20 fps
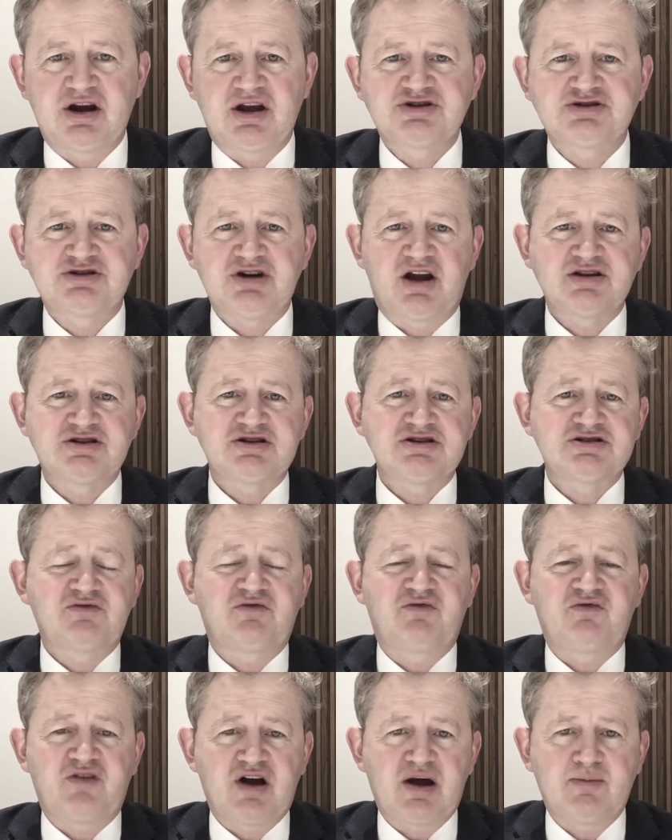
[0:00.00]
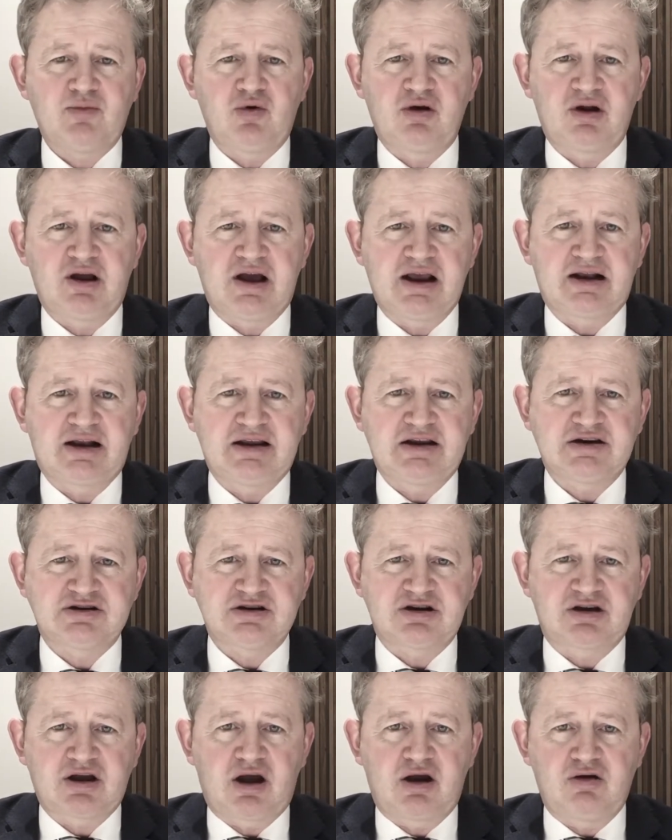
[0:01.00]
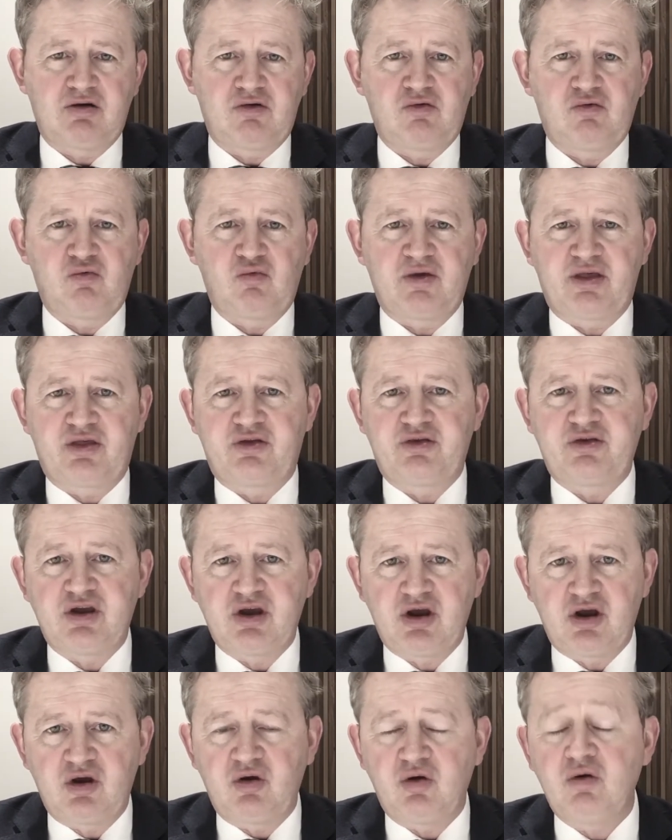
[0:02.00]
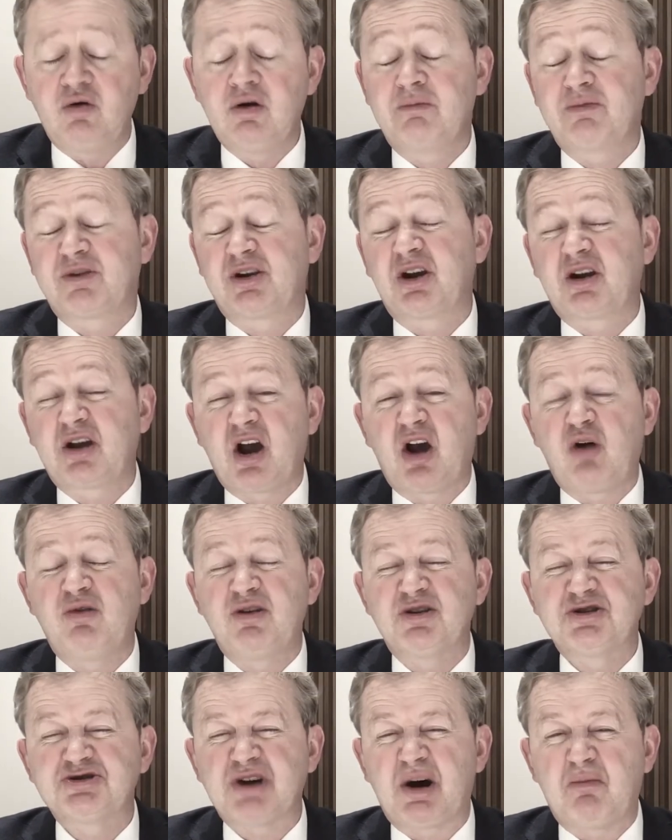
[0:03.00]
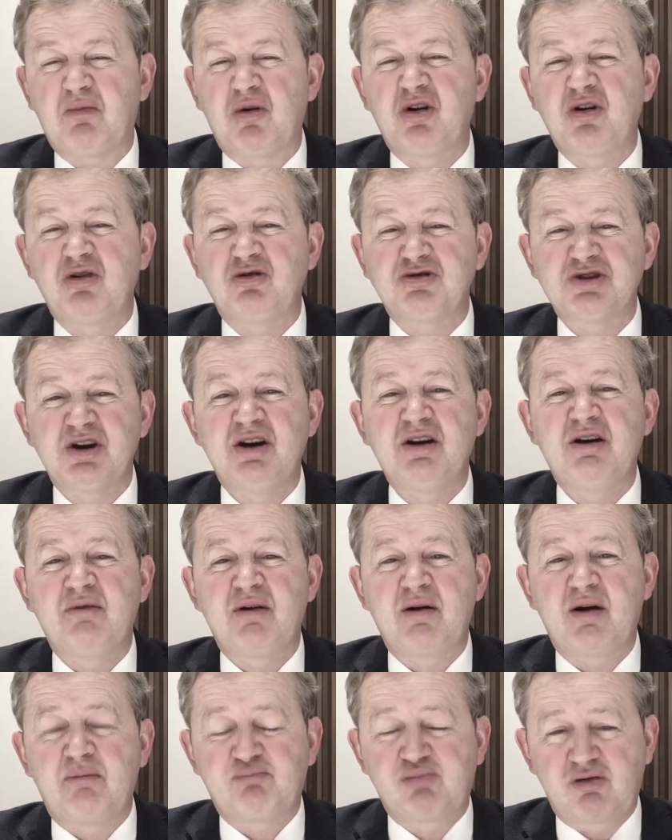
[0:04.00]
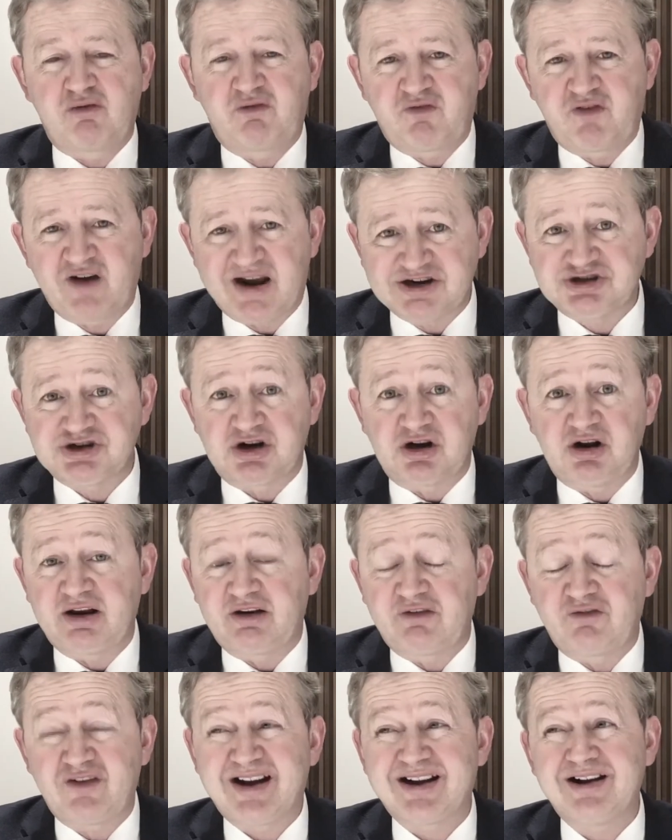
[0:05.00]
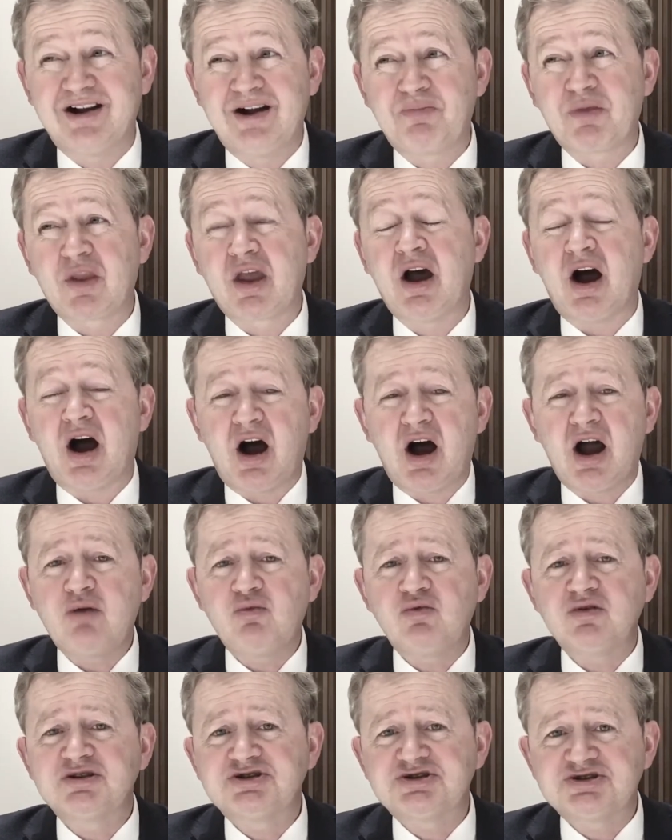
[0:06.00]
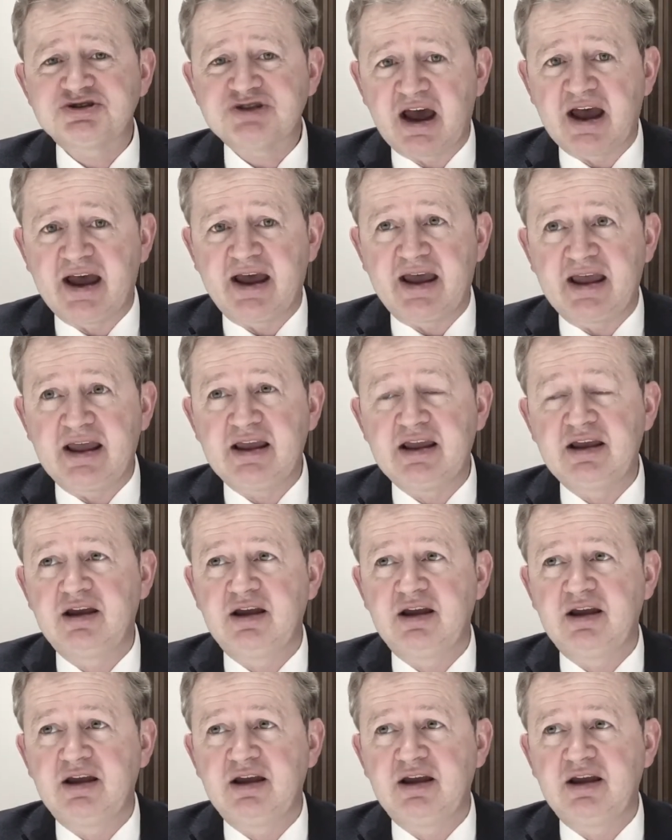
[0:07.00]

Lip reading: a judge is far more likely to go with you, to go with someone who's professional. In fact, I would say,